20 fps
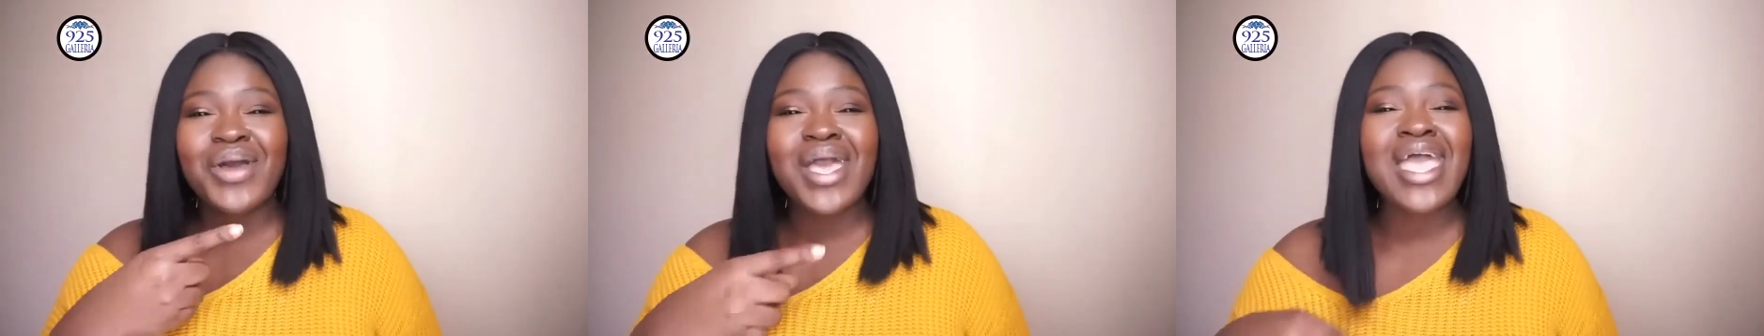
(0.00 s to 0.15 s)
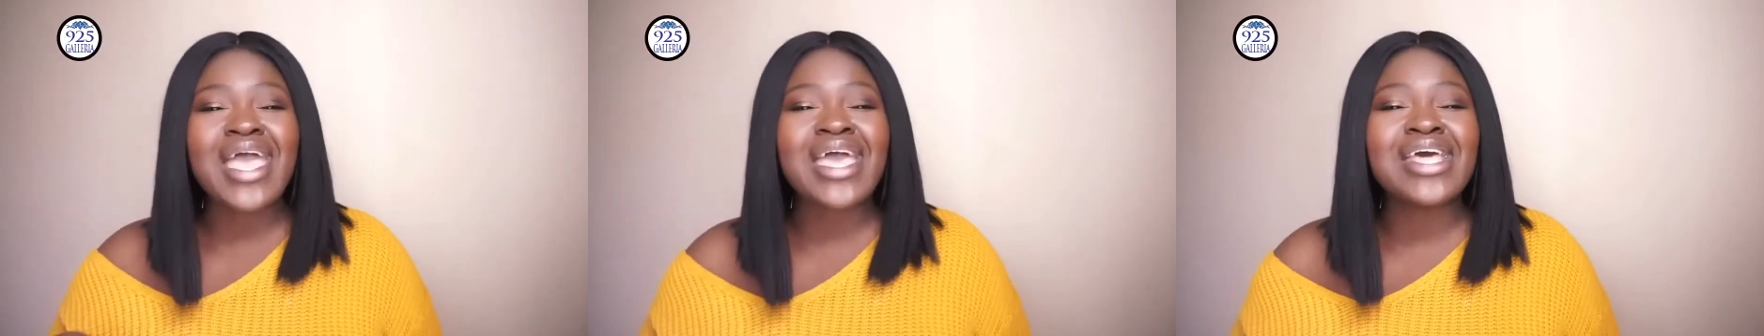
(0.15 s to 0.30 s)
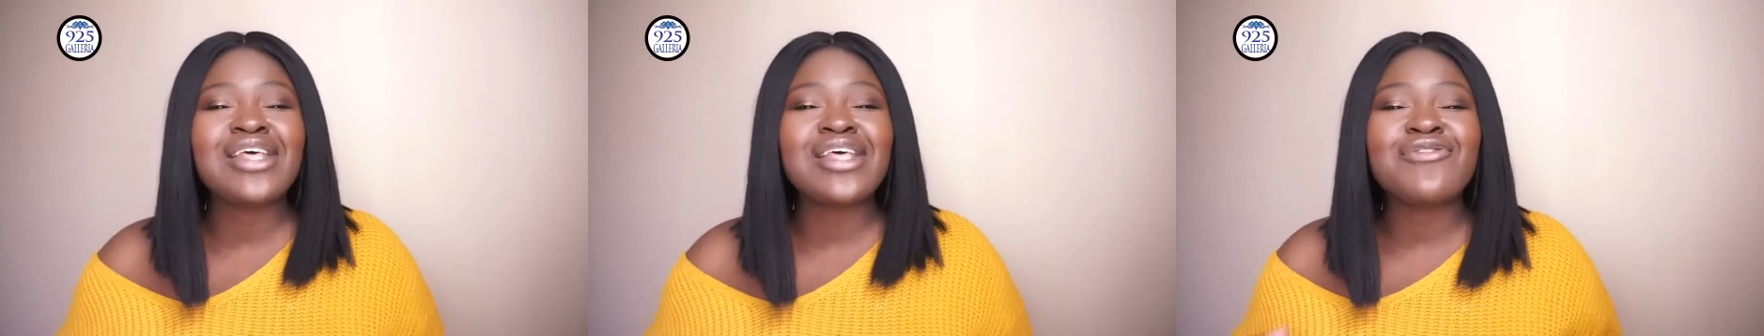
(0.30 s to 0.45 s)

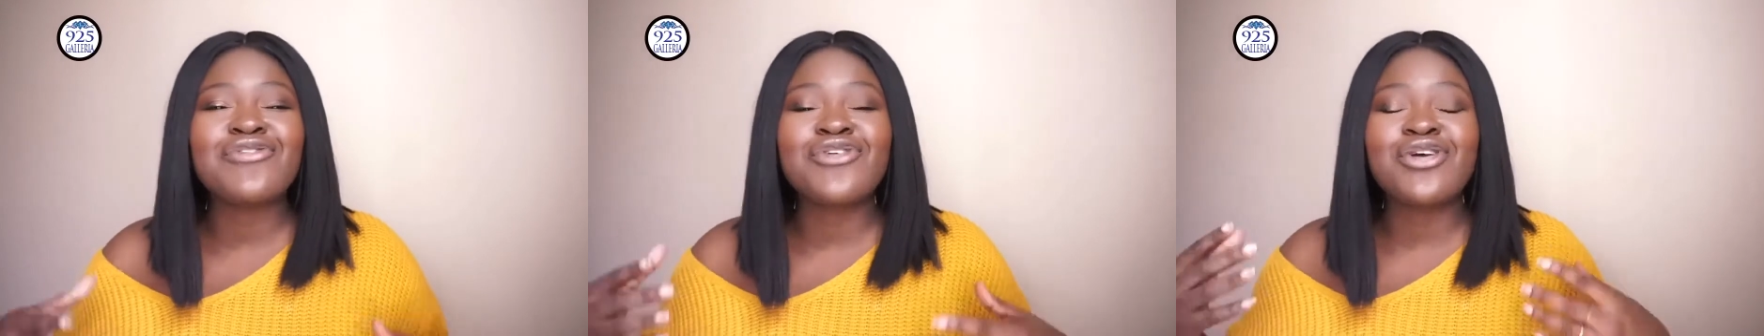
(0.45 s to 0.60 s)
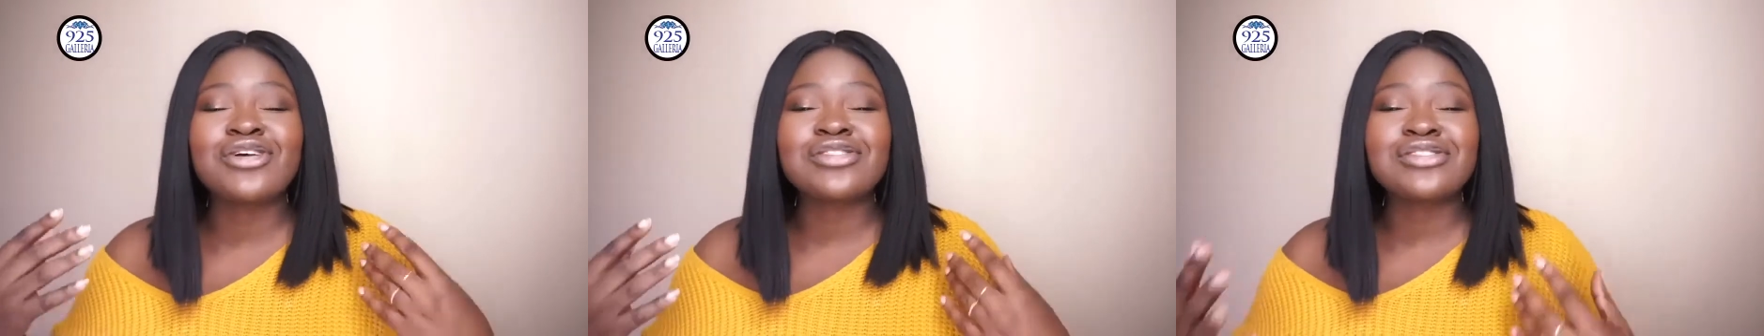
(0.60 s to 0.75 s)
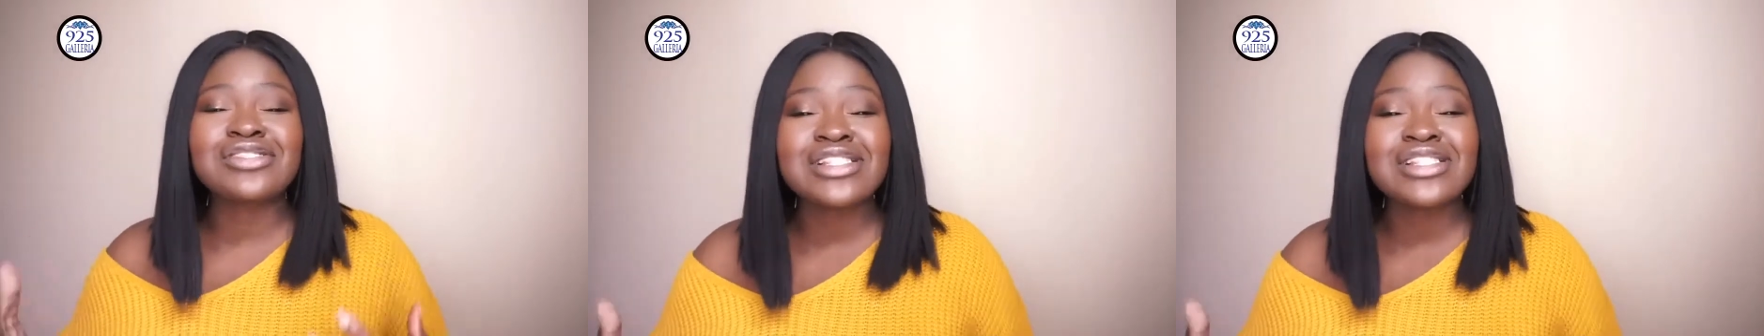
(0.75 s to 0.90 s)
And if you're
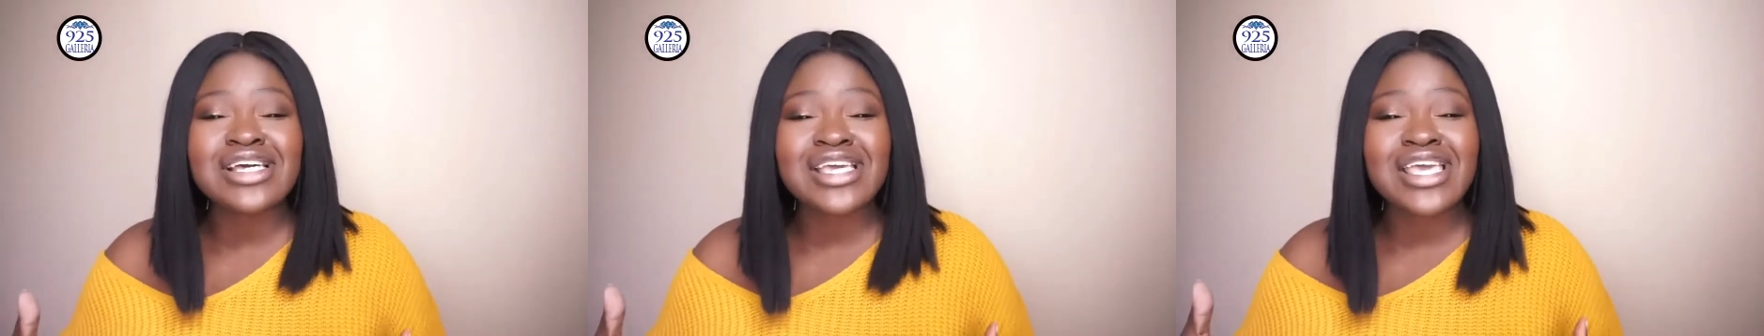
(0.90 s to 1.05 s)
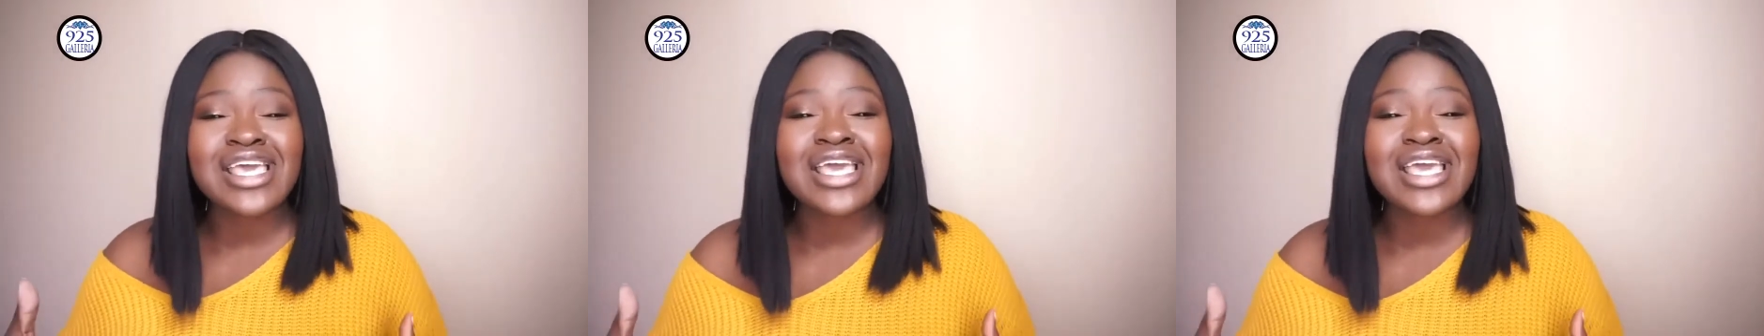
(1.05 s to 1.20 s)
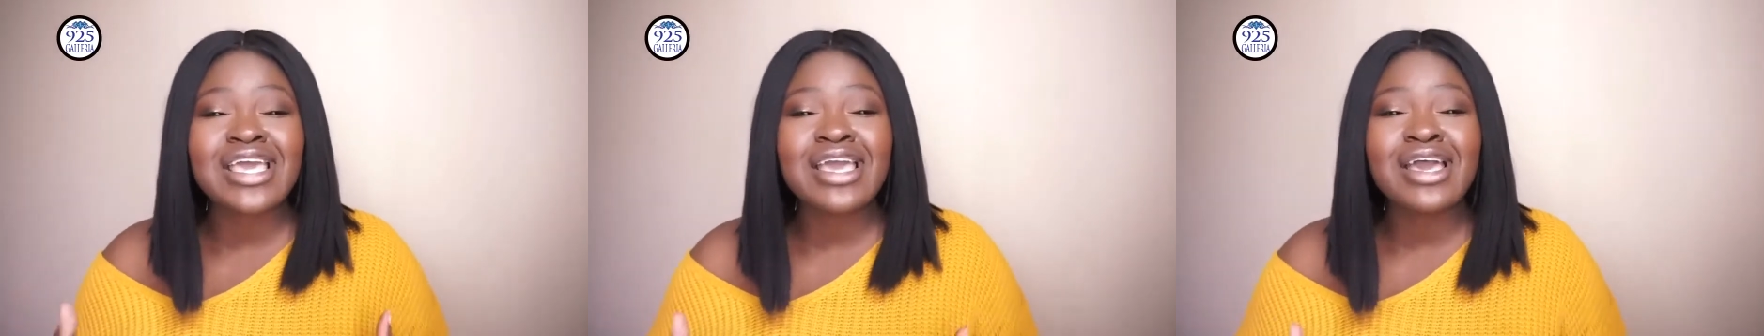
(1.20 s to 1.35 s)

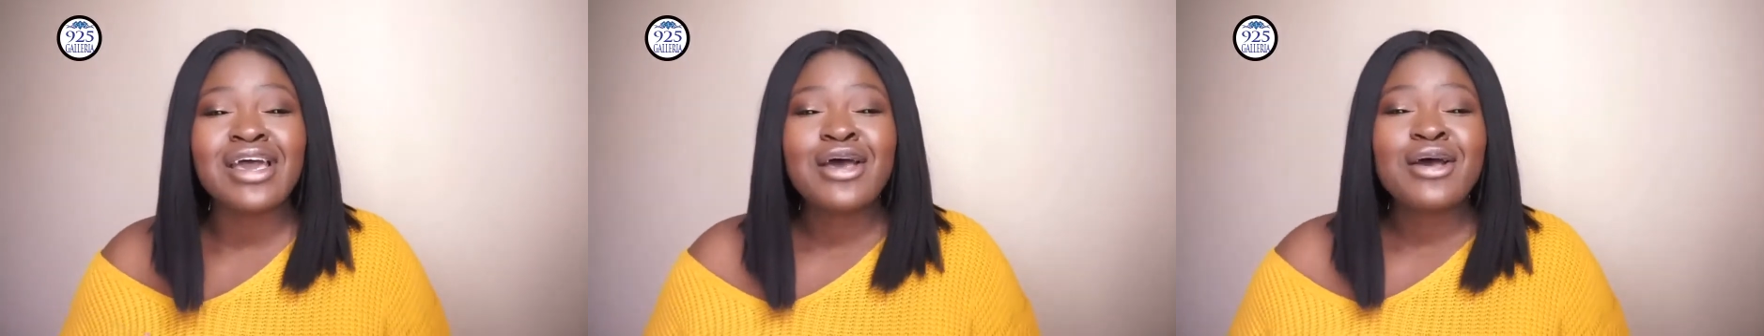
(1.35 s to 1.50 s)
looking